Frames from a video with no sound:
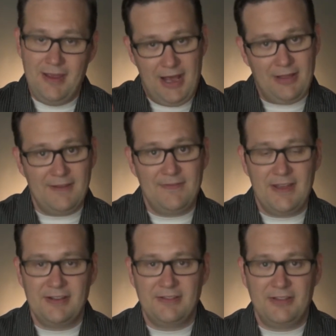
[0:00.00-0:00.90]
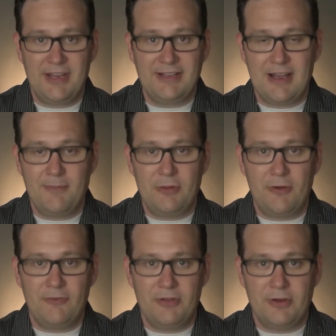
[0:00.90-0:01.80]
I'll leave that link down
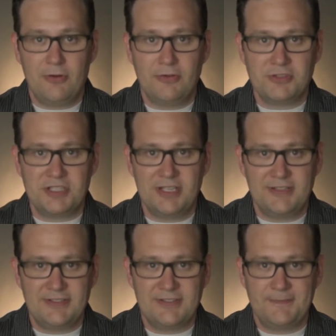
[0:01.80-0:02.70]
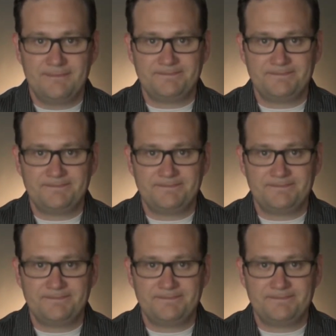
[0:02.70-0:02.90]
below for the Google Sheets.